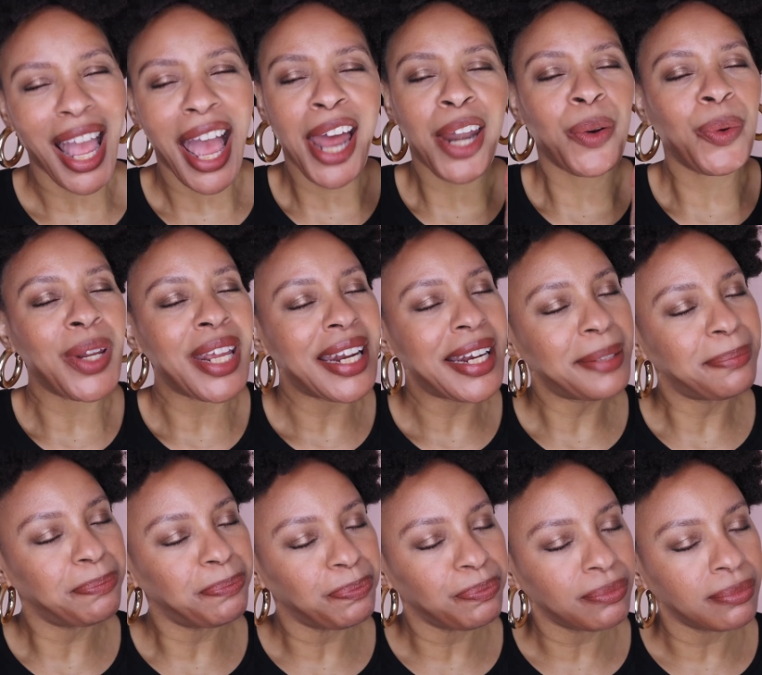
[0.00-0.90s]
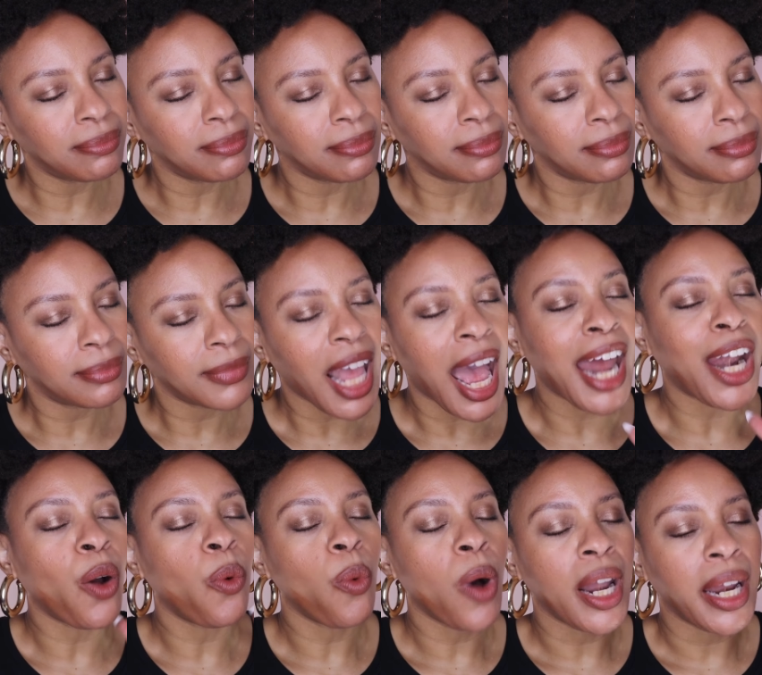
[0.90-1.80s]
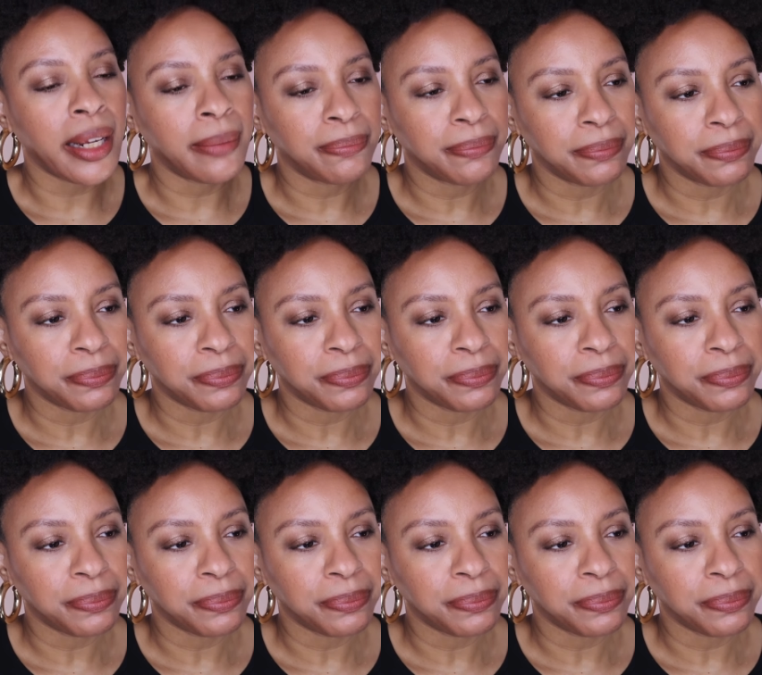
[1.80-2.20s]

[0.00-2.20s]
I don't need it. I don't want it.